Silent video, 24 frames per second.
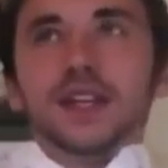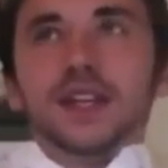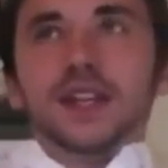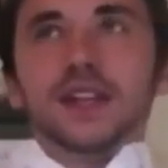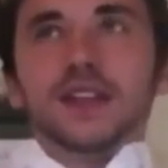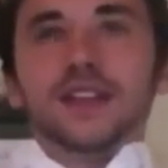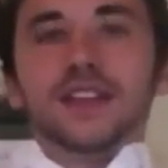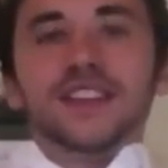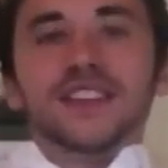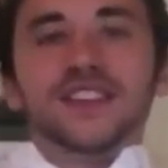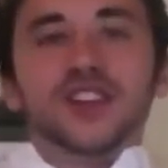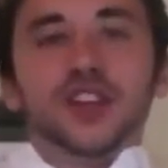
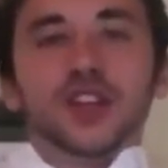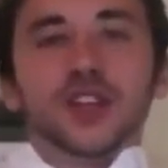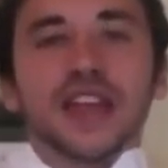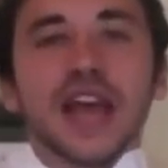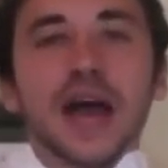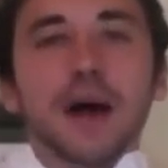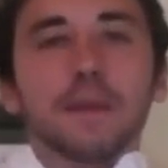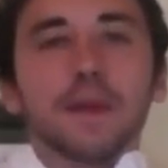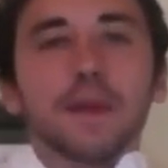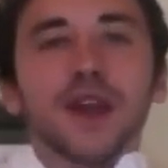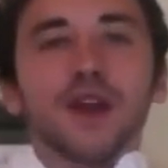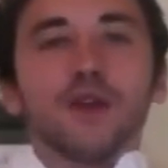This is just
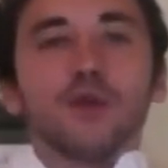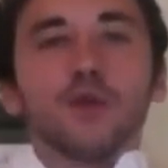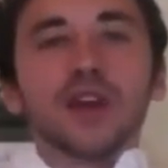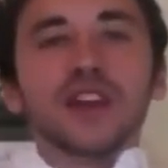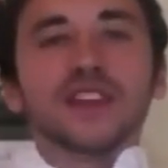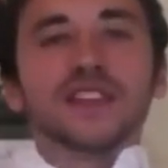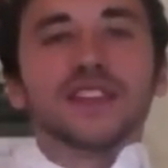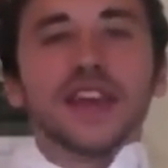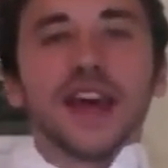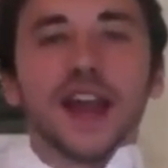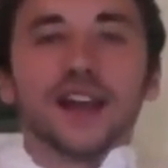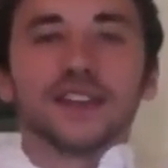helping to
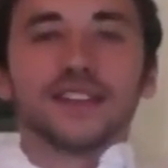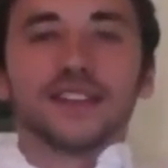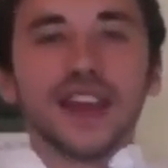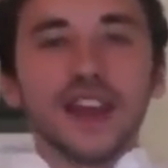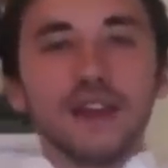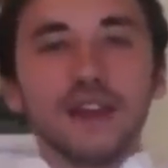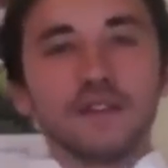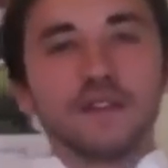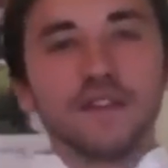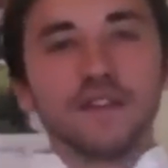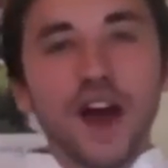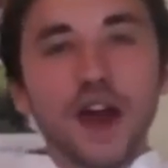reset us. And
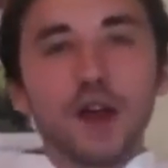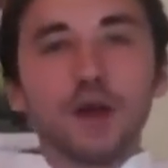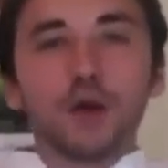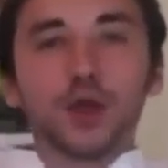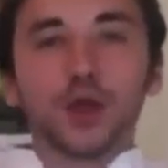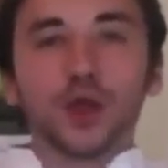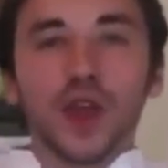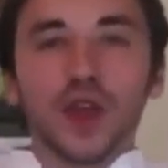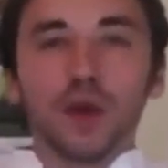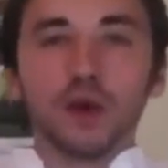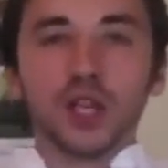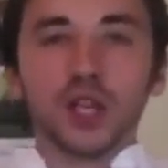a final
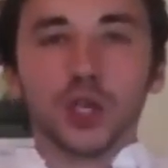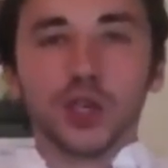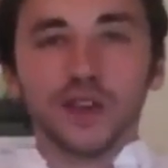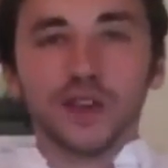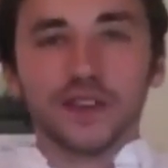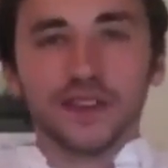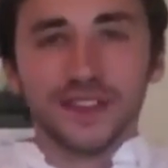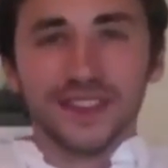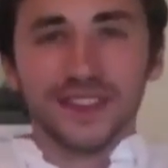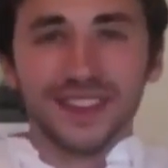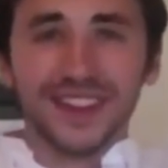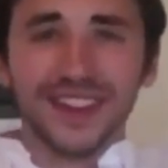thing, which
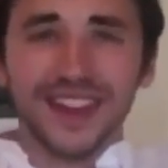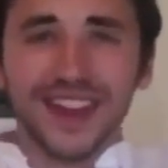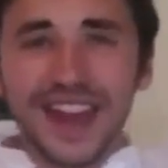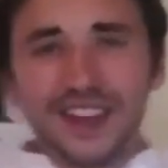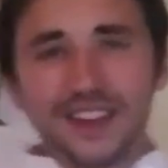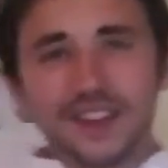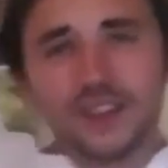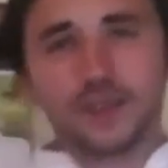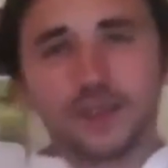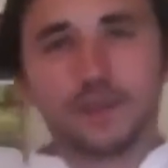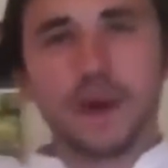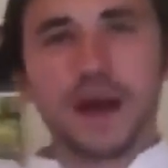is
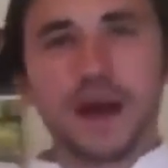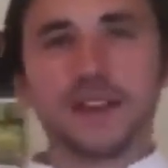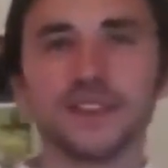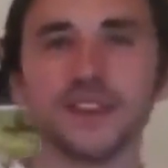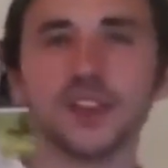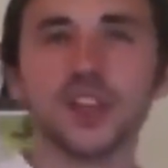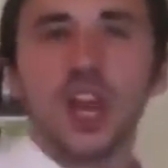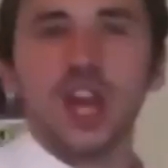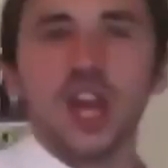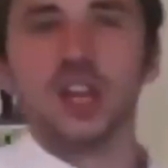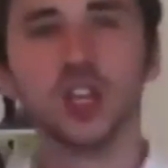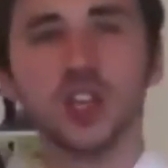length of this
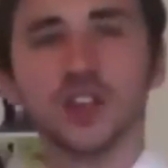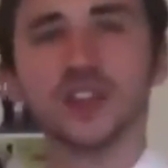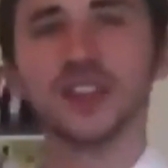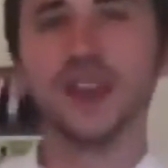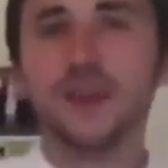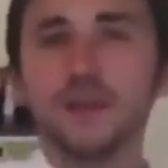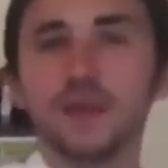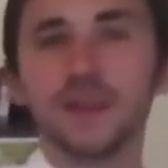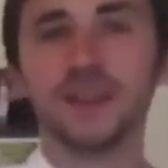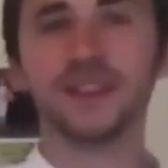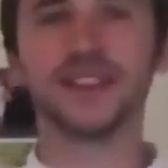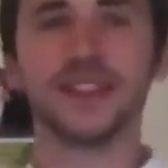passage, just
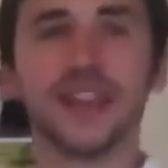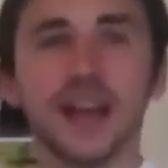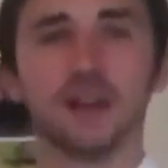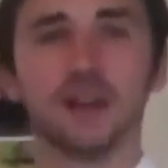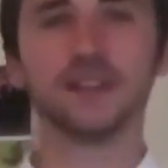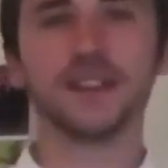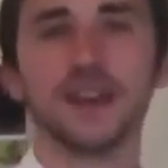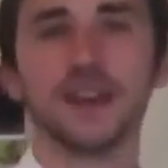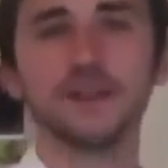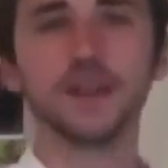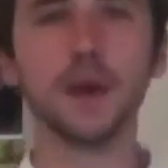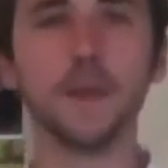give yourselves,
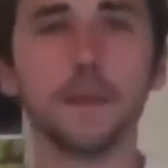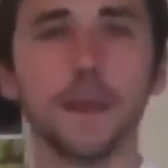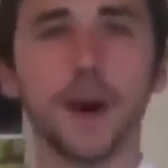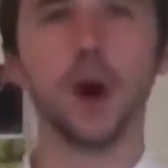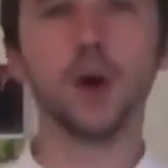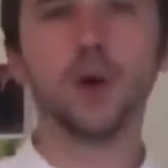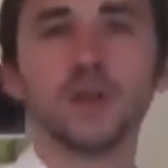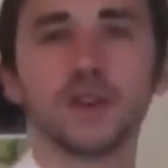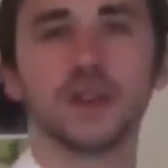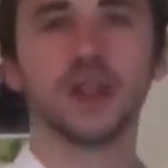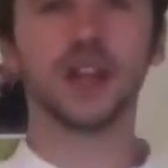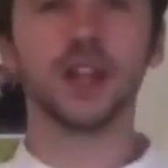give your
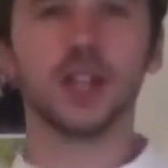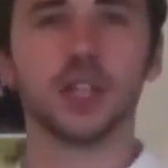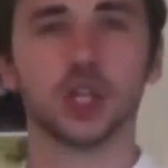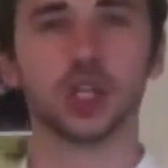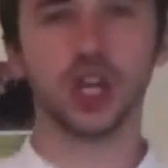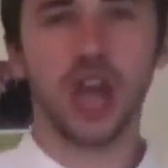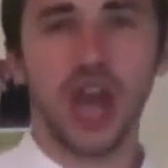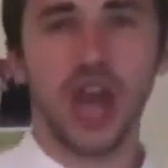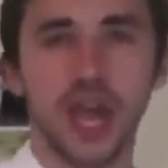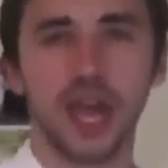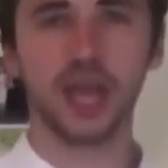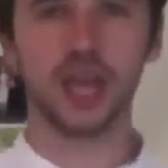bones a little
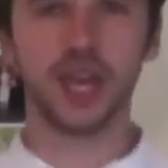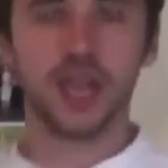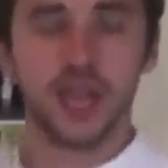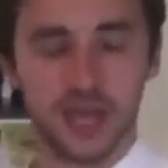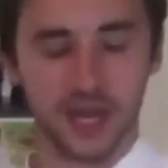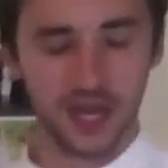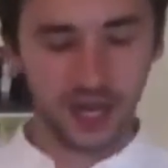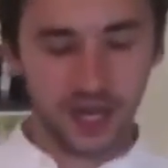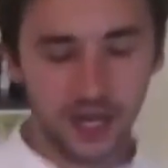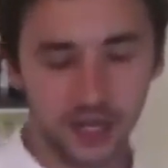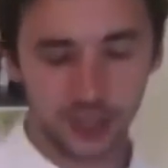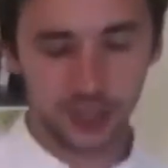shake.
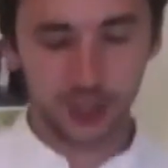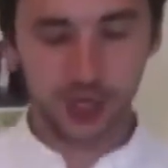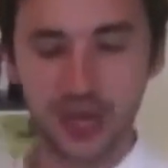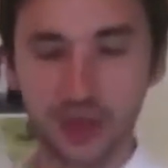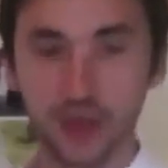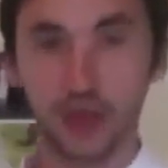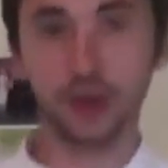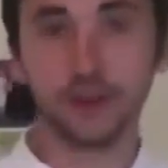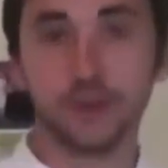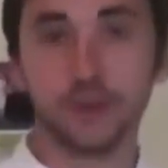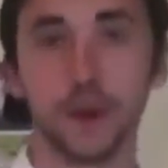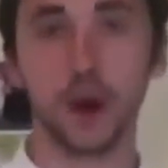Shake
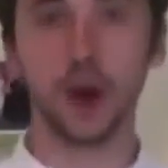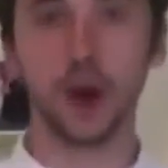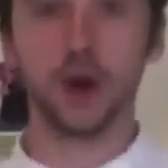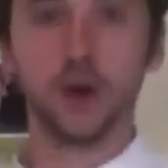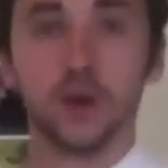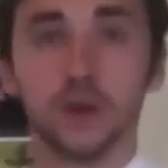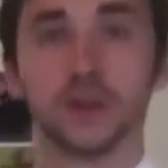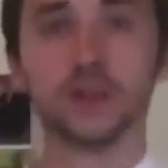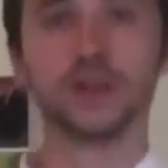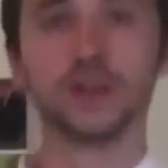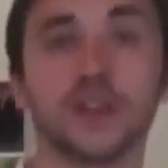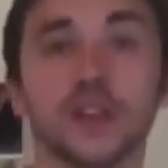those
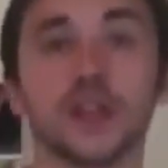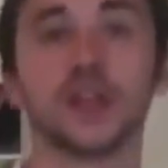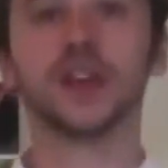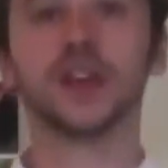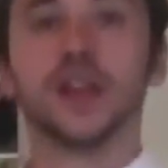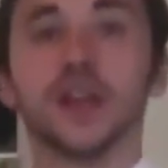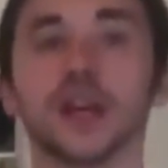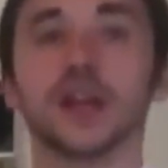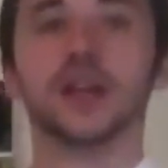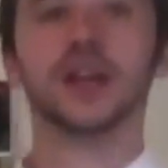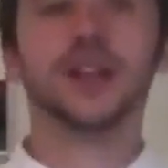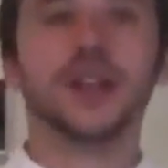bones.
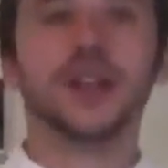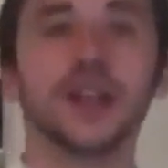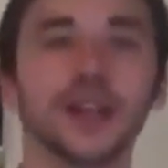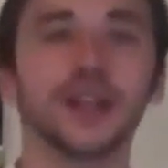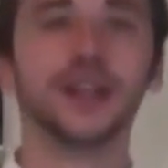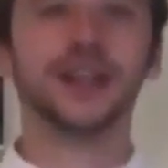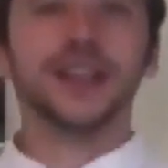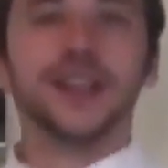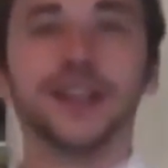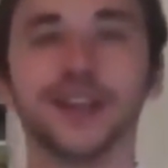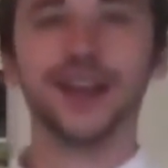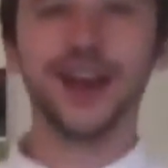
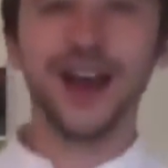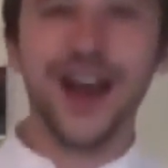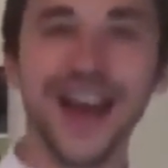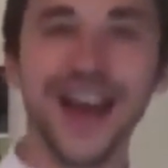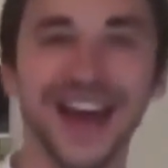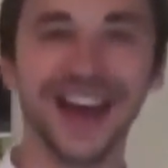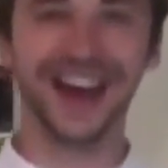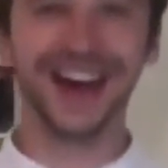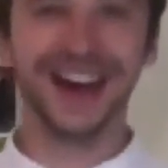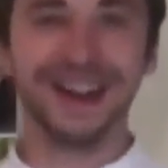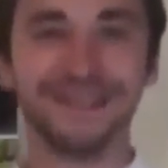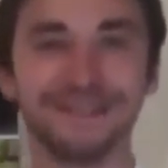
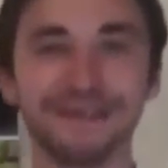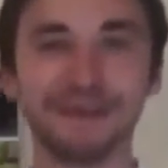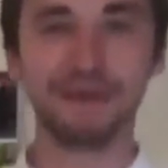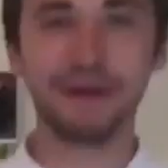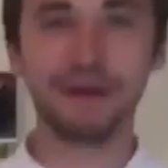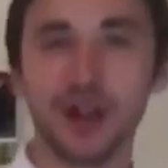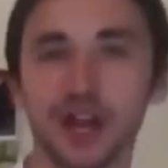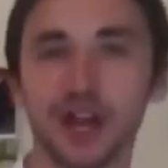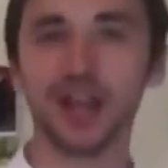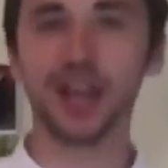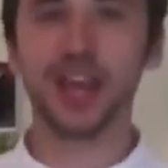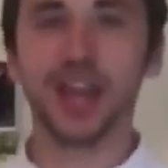I probably
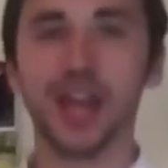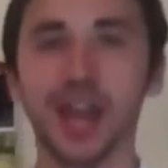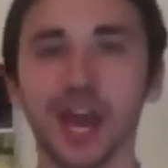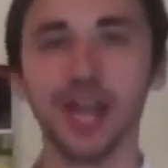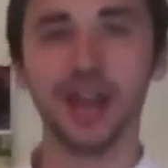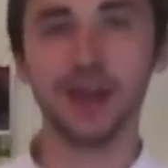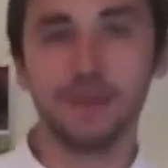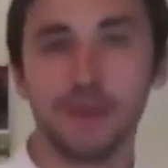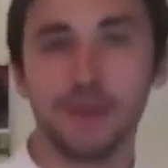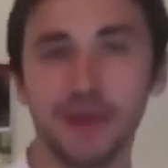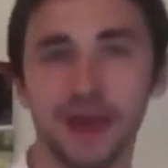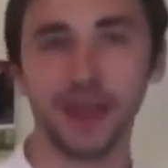look like an
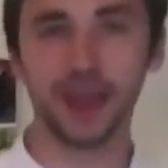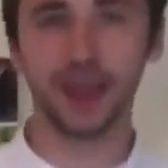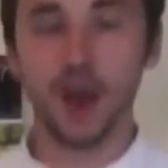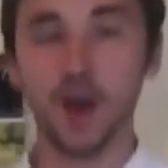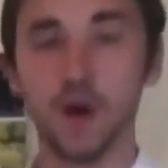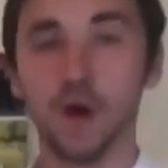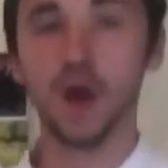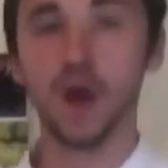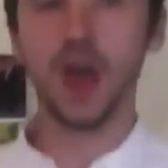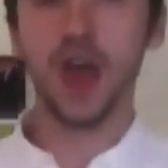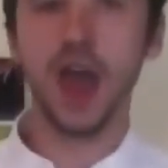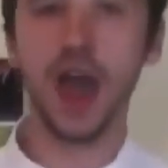idiot. There you
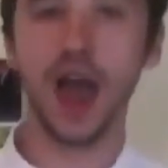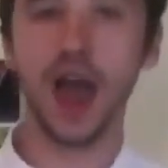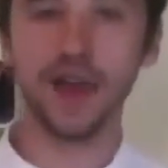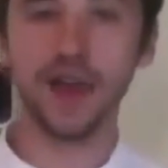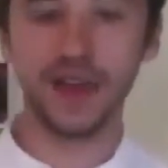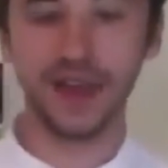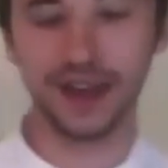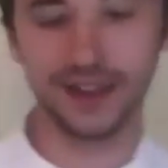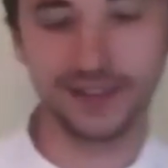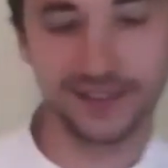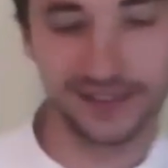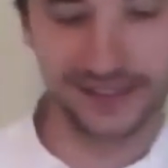go. And
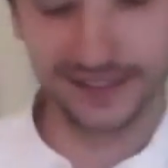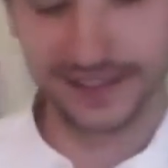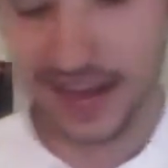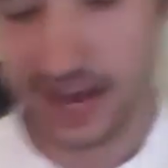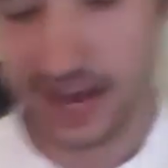then let's sit